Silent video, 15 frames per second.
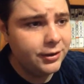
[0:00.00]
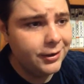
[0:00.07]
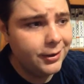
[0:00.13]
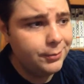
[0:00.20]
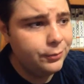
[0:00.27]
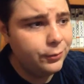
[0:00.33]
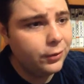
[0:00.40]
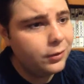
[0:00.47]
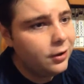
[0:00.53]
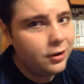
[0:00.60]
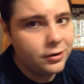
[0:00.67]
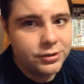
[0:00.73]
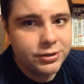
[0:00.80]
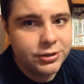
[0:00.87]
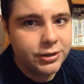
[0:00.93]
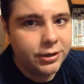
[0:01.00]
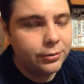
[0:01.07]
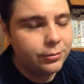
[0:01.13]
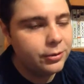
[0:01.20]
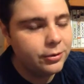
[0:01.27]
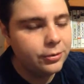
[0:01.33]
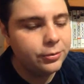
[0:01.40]
Um, we're all just you know
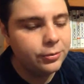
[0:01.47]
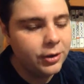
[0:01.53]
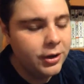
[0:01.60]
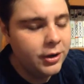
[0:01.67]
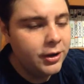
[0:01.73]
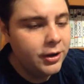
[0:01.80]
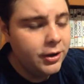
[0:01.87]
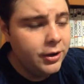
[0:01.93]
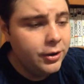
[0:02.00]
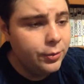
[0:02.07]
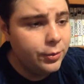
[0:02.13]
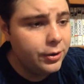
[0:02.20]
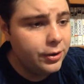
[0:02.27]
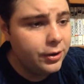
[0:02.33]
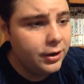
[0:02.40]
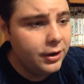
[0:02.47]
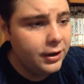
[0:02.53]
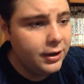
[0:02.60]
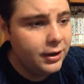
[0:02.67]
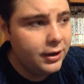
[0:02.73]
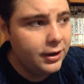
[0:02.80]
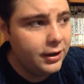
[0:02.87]
we're we're